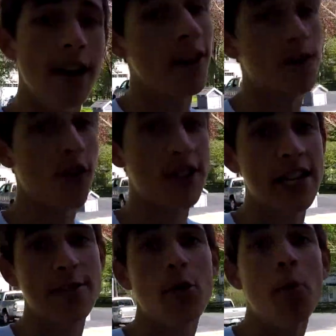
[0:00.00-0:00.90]
Now, as far as that
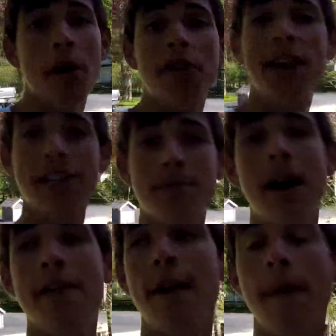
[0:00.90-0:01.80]
smallmouth, that is
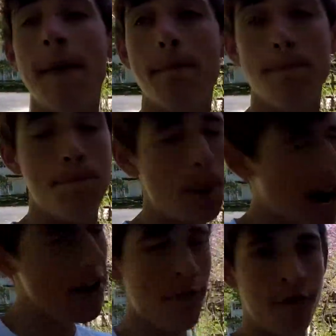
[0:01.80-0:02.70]
my,
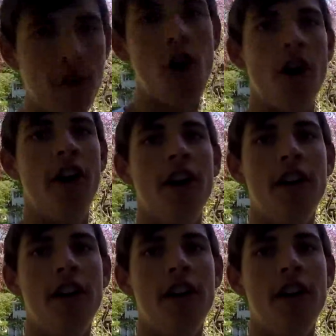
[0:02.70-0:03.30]
by far,